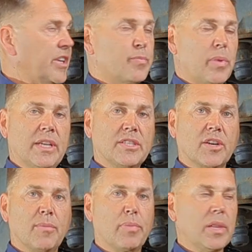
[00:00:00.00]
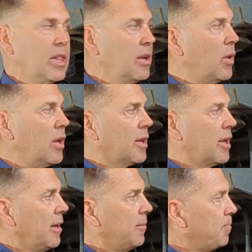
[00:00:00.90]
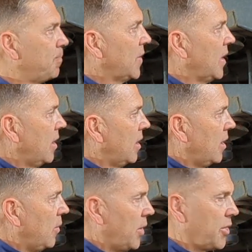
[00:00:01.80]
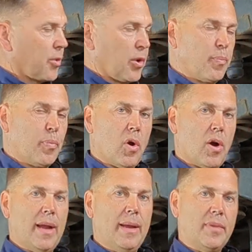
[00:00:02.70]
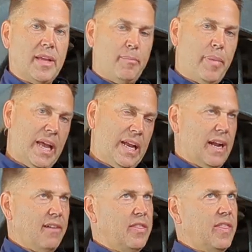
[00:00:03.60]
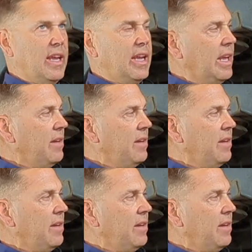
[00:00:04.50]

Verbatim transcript: Fish plates are completely welded in, went through, primed and painted everything.